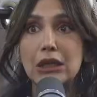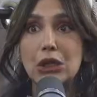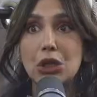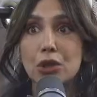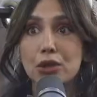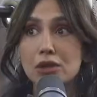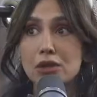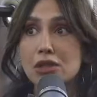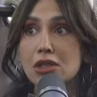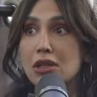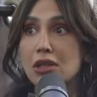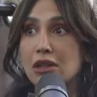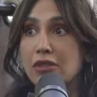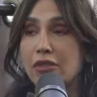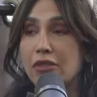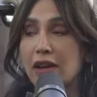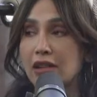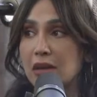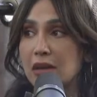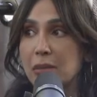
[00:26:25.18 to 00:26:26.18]
used to, in the
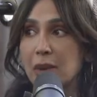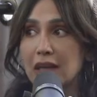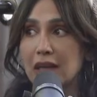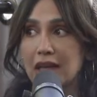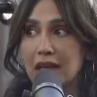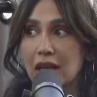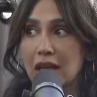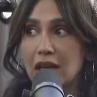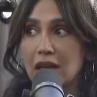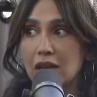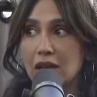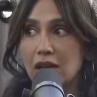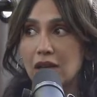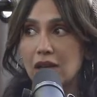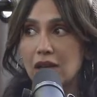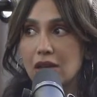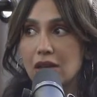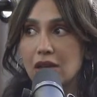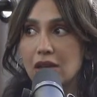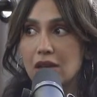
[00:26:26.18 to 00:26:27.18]
very beginning,
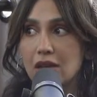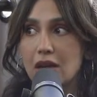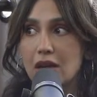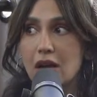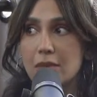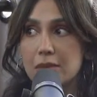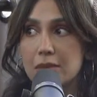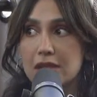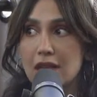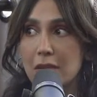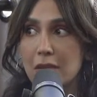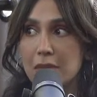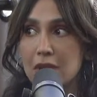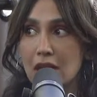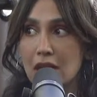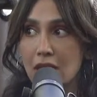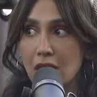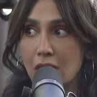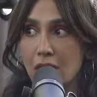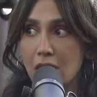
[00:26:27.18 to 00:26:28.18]
upset
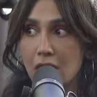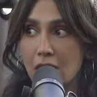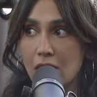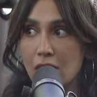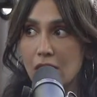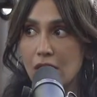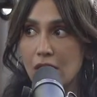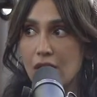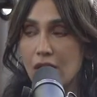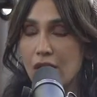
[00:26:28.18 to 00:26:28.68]
me a lot.